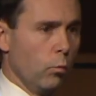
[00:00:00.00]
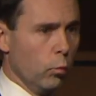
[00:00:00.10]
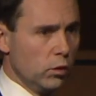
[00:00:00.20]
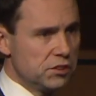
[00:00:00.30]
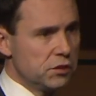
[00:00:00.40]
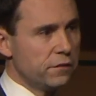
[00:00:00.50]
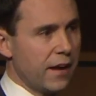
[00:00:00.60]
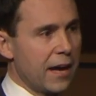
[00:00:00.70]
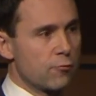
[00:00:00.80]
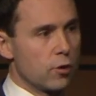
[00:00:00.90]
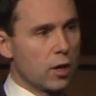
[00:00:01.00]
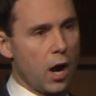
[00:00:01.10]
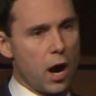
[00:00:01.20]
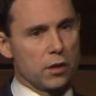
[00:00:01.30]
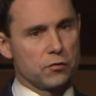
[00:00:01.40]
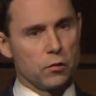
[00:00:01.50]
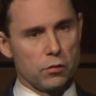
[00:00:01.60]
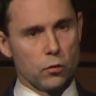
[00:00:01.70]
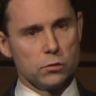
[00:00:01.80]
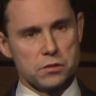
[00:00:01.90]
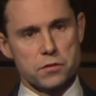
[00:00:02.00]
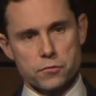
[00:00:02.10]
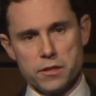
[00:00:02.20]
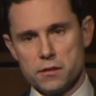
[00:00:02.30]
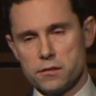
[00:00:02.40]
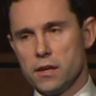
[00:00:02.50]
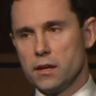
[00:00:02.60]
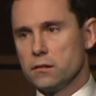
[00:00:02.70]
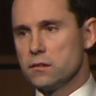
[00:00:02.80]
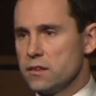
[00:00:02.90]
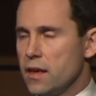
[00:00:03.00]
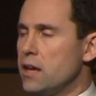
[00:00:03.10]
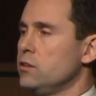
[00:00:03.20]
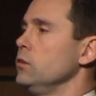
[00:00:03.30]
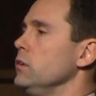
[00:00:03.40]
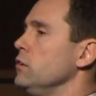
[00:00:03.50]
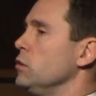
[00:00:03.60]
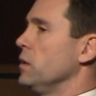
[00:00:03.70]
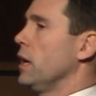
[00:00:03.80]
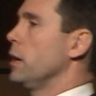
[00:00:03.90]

once you've had regard to those three things, then you need to be